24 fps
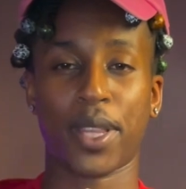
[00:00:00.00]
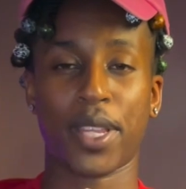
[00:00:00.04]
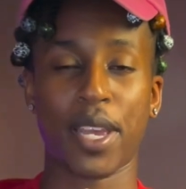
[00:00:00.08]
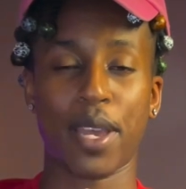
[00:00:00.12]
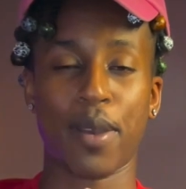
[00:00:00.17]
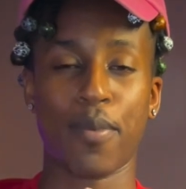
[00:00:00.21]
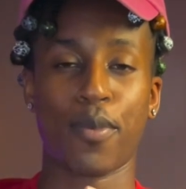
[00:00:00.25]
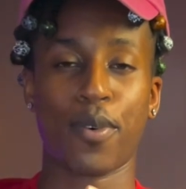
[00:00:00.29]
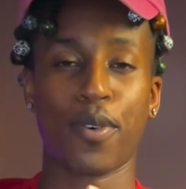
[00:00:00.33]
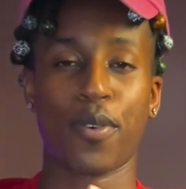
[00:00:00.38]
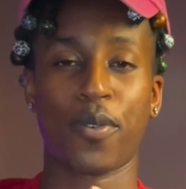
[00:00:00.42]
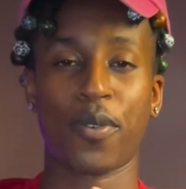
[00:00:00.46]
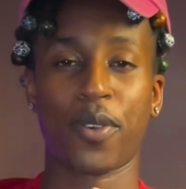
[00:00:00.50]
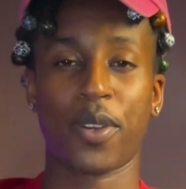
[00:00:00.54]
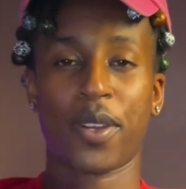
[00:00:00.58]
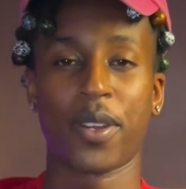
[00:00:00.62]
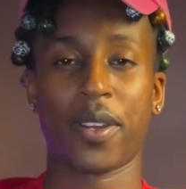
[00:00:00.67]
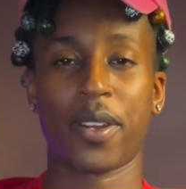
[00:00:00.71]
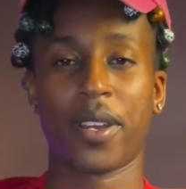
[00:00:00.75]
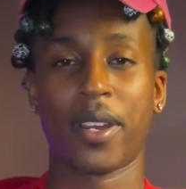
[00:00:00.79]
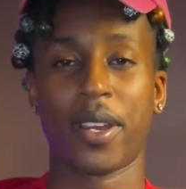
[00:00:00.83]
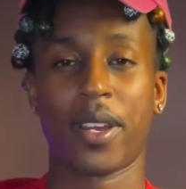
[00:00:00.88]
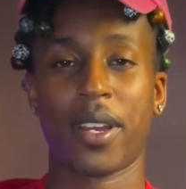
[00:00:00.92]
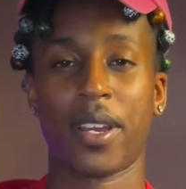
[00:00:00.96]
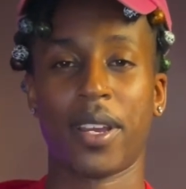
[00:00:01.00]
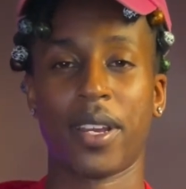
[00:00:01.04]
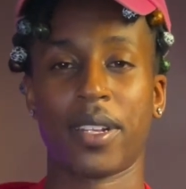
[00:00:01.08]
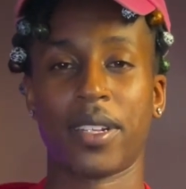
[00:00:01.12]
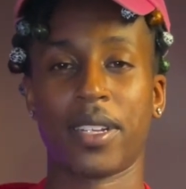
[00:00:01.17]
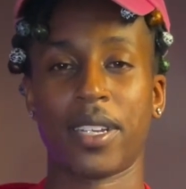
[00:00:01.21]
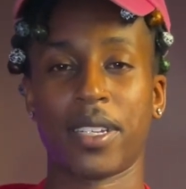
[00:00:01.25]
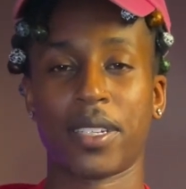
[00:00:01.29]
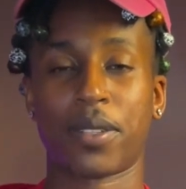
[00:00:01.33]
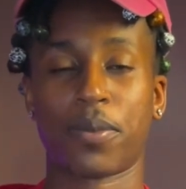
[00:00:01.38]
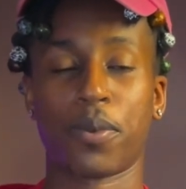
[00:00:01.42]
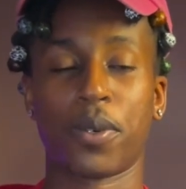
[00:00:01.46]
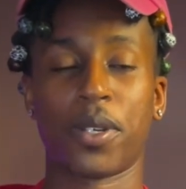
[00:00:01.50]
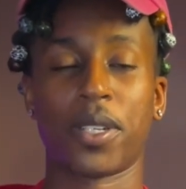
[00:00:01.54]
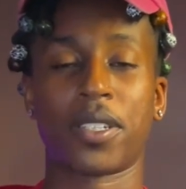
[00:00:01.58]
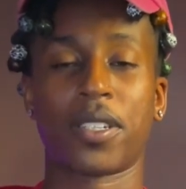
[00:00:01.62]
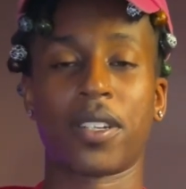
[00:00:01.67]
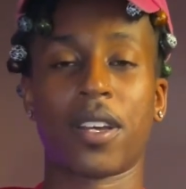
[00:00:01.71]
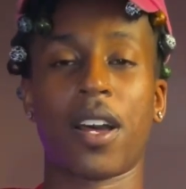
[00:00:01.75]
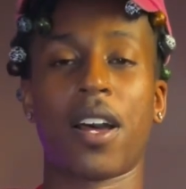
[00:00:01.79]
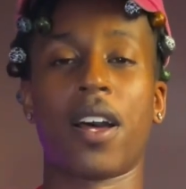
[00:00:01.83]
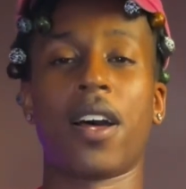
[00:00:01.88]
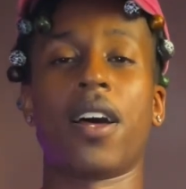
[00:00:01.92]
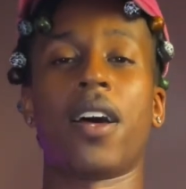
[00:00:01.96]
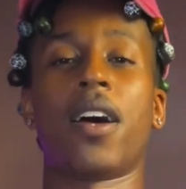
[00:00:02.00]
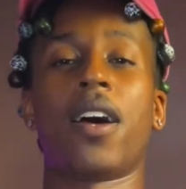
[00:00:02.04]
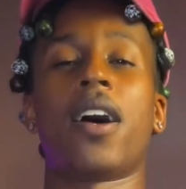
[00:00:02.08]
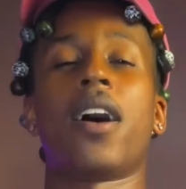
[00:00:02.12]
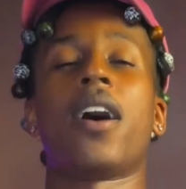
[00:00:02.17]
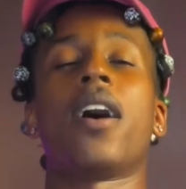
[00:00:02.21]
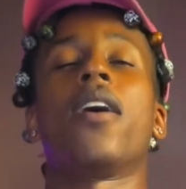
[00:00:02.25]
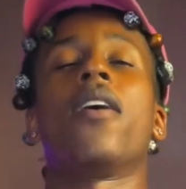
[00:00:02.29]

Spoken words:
that movie, this was a